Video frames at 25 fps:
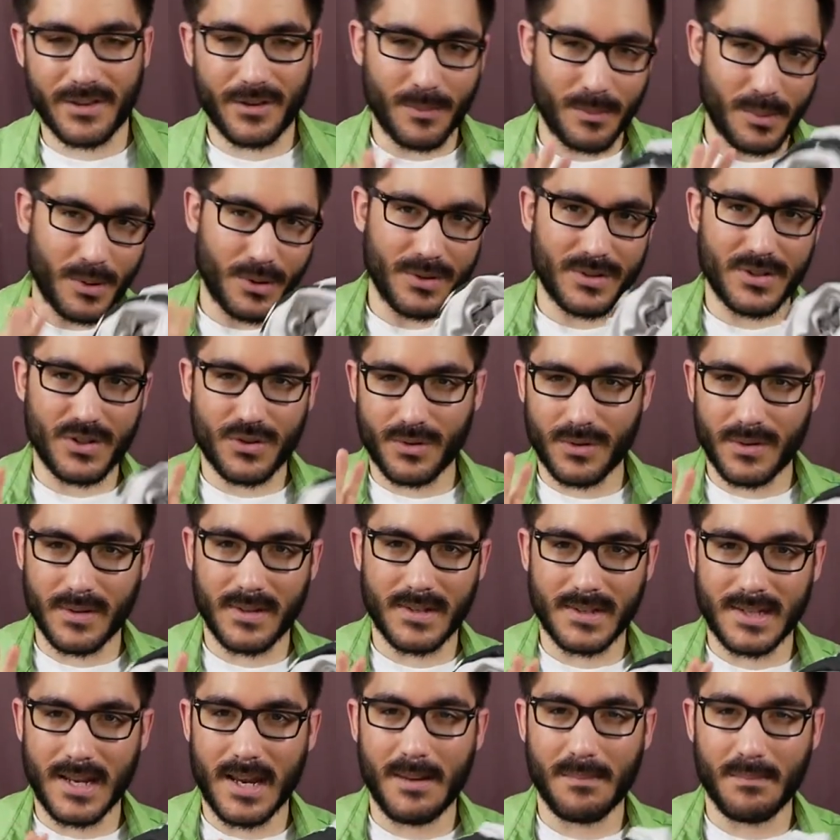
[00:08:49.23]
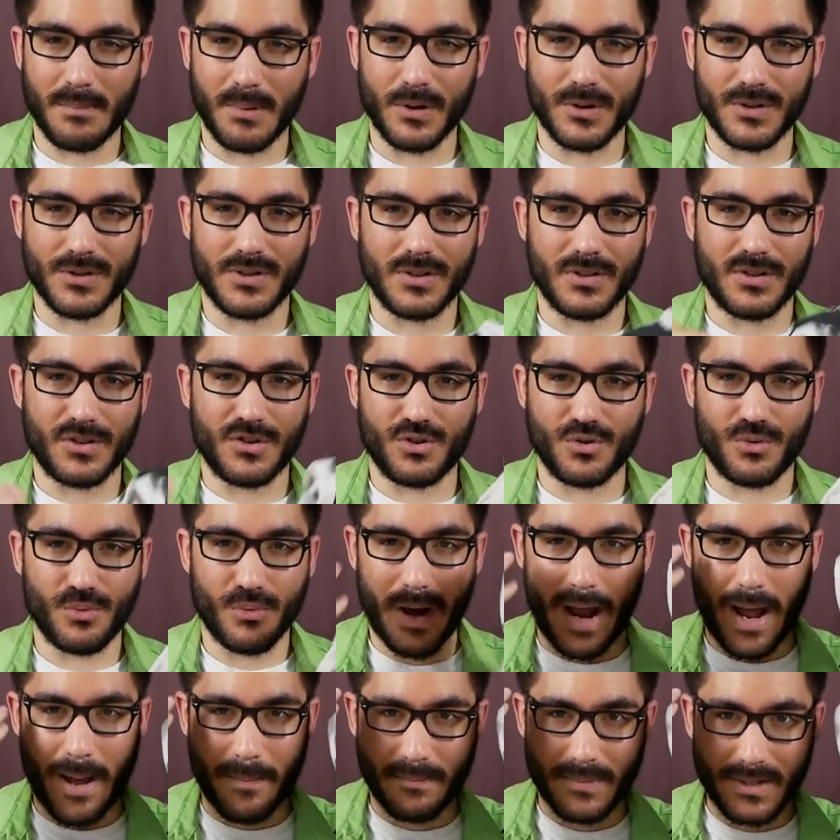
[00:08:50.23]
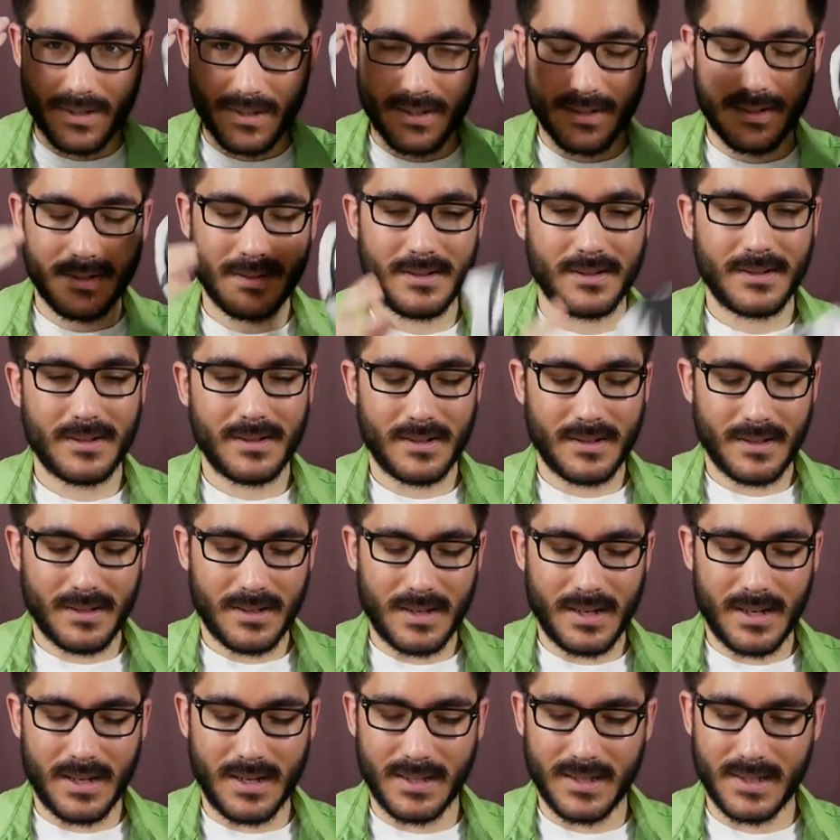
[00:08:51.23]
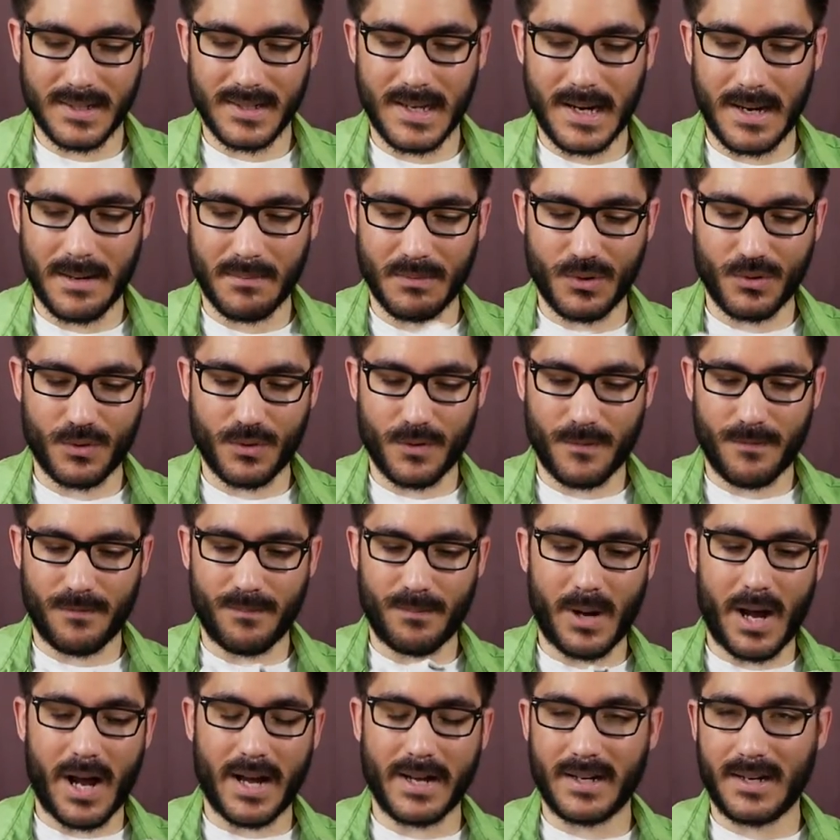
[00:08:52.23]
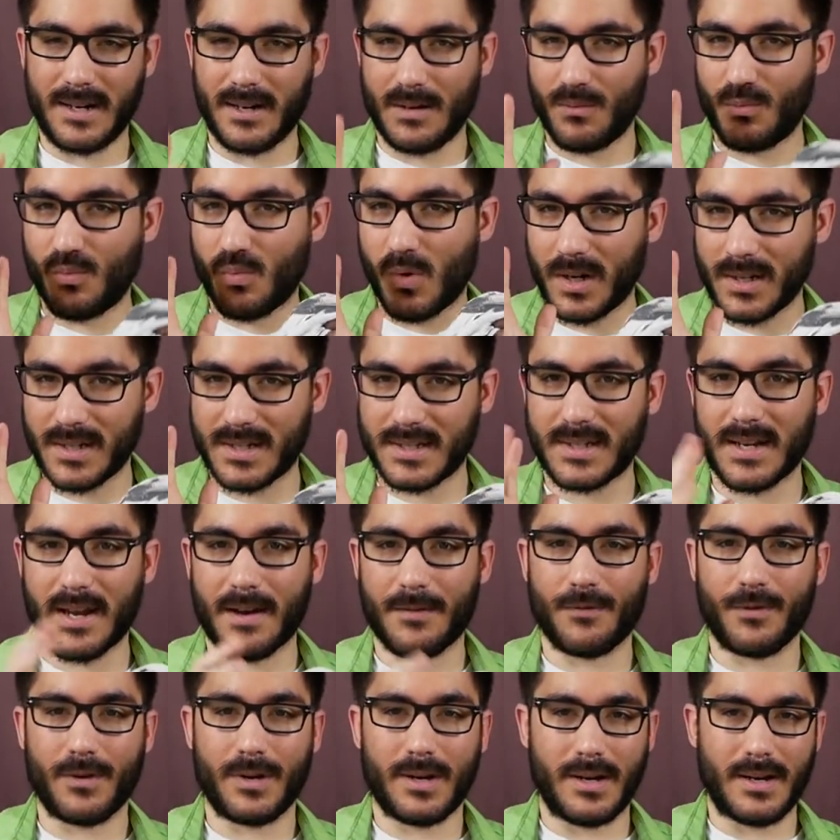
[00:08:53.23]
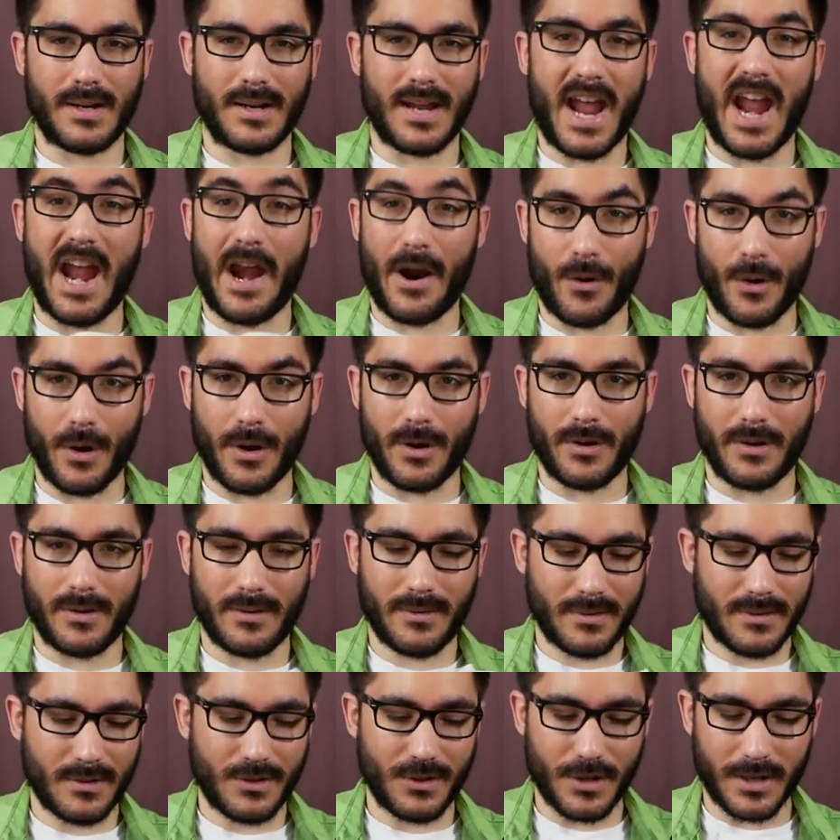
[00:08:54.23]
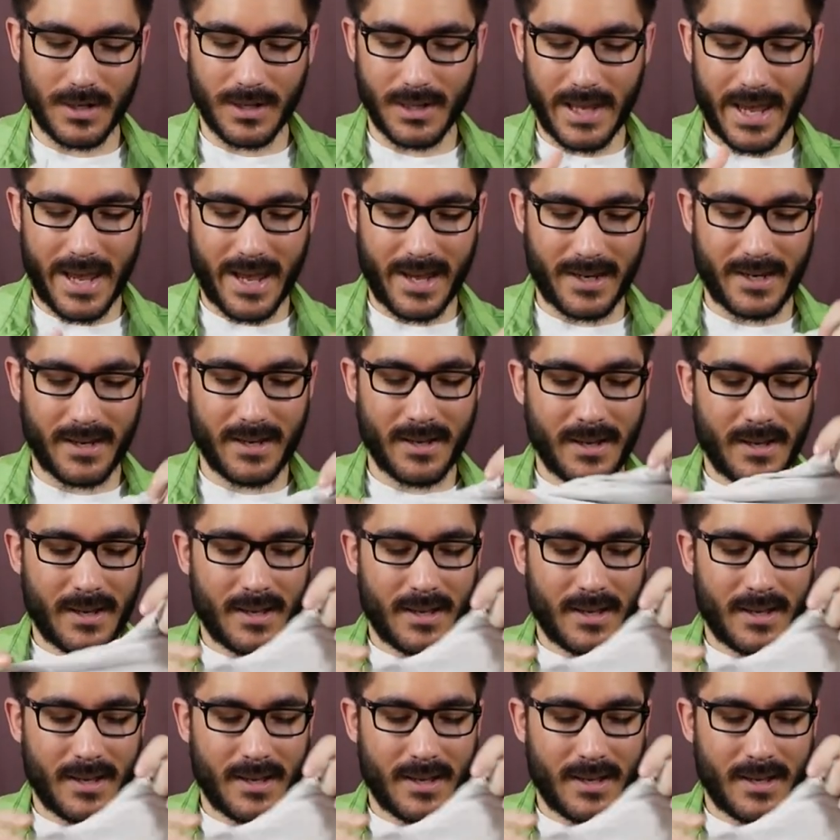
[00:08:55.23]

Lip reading: They're both sort of the same person trapped in the same sort of body, and once every era, Jyggalag